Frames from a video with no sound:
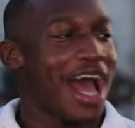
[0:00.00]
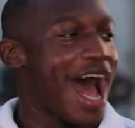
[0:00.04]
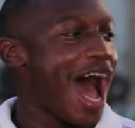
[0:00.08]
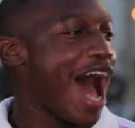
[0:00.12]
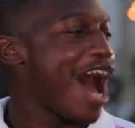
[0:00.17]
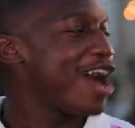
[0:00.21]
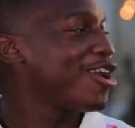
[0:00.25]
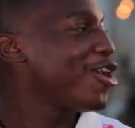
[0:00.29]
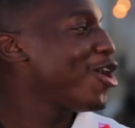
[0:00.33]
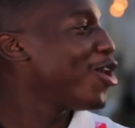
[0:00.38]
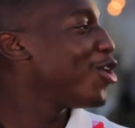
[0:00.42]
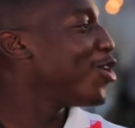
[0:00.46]

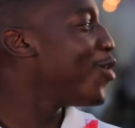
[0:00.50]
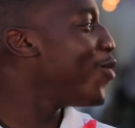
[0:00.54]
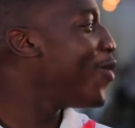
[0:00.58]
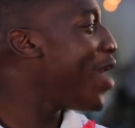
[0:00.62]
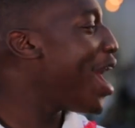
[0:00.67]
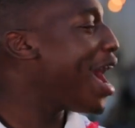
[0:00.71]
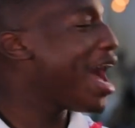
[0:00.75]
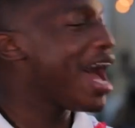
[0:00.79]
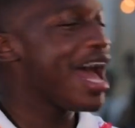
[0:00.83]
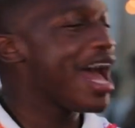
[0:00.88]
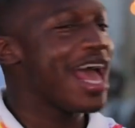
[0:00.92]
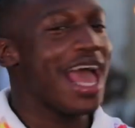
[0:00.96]
I don't know where
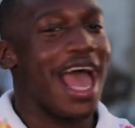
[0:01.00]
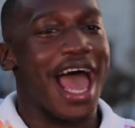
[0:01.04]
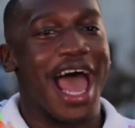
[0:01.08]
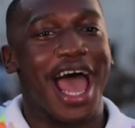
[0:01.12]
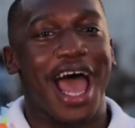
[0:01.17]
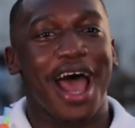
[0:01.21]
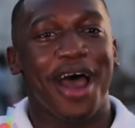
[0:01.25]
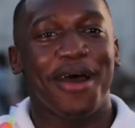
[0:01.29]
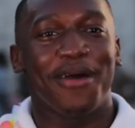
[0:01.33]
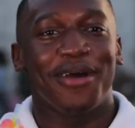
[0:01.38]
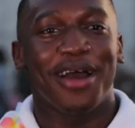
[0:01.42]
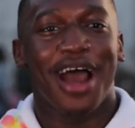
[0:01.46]
I
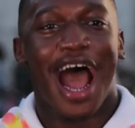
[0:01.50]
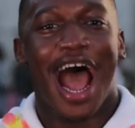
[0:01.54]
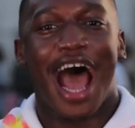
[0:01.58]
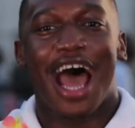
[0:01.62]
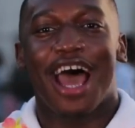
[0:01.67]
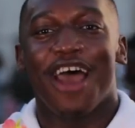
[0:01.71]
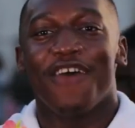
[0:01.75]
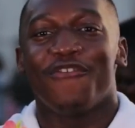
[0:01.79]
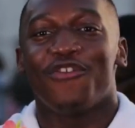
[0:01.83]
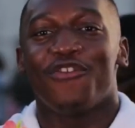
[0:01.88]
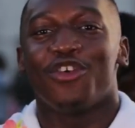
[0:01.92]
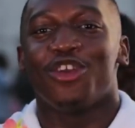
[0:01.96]
am.
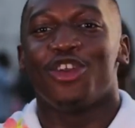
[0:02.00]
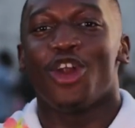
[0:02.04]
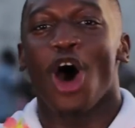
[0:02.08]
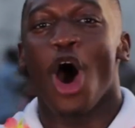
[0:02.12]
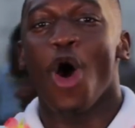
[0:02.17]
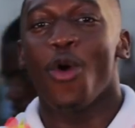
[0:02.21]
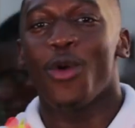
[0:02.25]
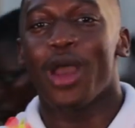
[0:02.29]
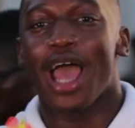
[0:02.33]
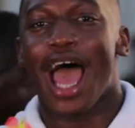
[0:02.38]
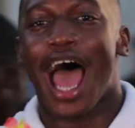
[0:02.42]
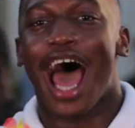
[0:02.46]
I even
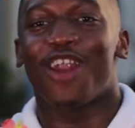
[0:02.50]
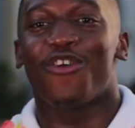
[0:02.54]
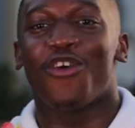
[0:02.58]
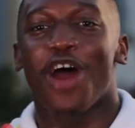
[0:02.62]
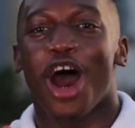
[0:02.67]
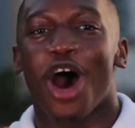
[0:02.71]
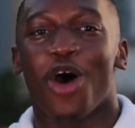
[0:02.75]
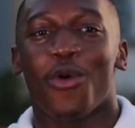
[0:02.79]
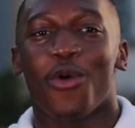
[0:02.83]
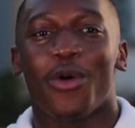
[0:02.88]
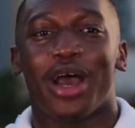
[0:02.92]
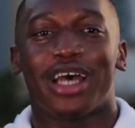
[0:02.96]
know we had
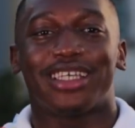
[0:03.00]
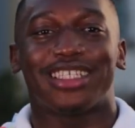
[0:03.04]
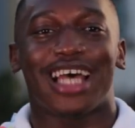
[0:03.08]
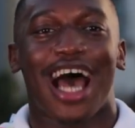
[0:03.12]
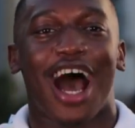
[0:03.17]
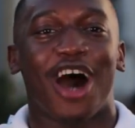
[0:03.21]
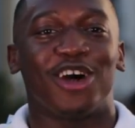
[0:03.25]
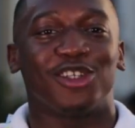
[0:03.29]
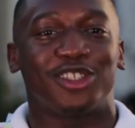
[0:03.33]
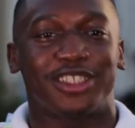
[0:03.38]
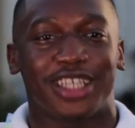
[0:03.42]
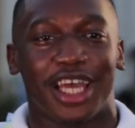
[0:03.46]
railways
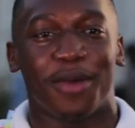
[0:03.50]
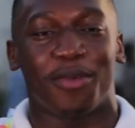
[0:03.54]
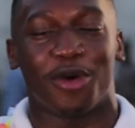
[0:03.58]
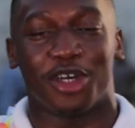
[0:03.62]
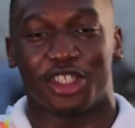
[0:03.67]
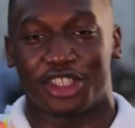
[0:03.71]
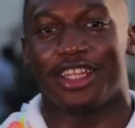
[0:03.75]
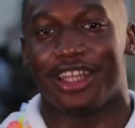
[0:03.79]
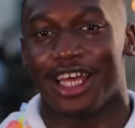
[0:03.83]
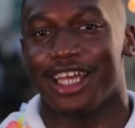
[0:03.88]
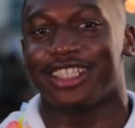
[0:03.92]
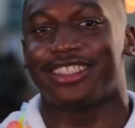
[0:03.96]
out here,
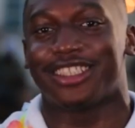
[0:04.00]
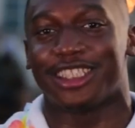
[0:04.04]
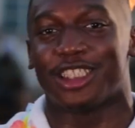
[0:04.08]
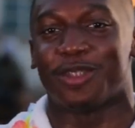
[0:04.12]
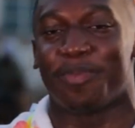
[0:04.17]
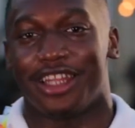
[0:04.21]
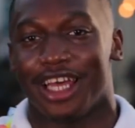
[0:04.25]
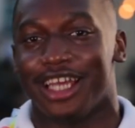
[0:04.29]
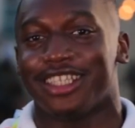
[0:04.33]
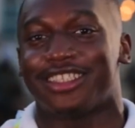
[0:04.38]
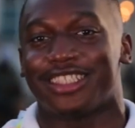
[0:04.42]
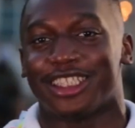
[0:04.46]
but this is
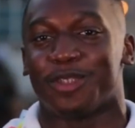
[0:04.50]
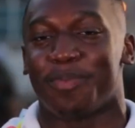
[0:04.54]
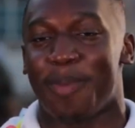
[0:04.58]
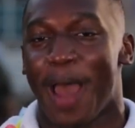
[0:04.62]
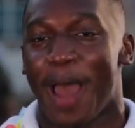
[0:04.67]
this is